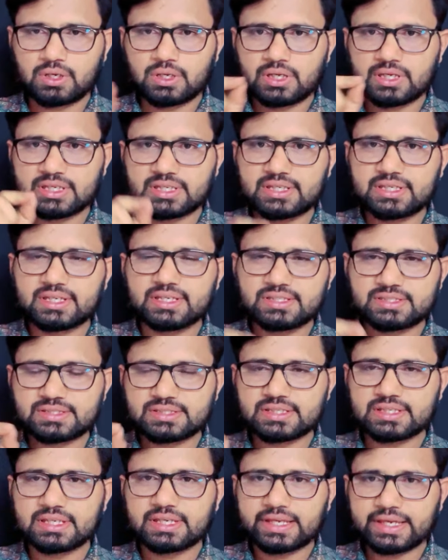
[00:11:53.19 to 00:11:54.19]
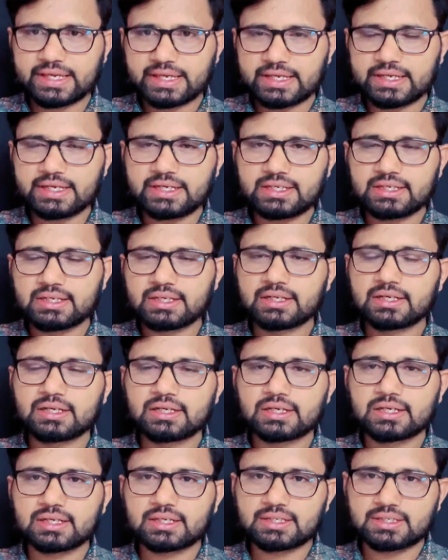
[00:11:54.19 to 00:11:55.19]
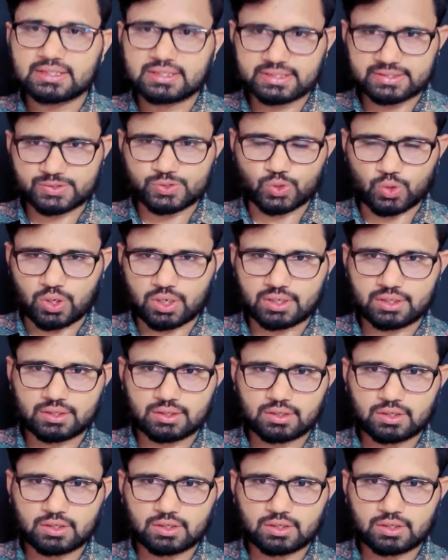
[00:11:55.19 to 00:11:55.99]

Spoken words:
He, she, it does not.